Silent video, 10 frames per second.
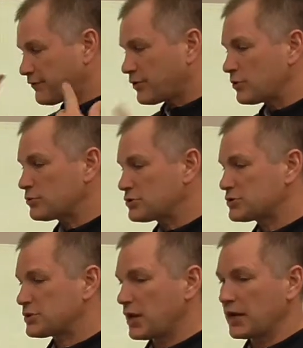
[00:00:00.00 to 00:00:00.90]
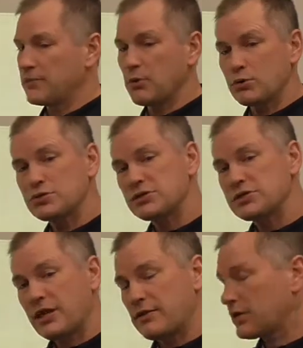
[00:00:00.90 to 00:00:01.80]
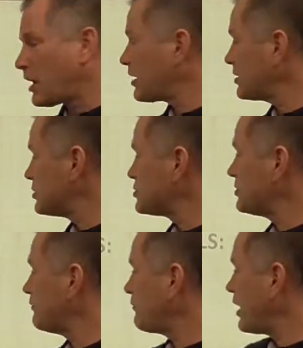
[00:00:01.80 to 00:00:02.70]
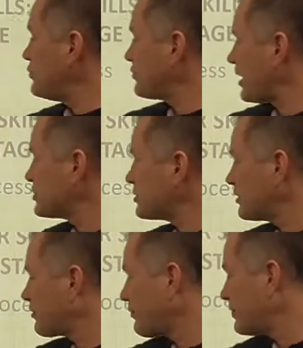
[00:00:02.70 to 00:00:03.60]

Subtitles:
for those emotions and cognitions, and you're actually going to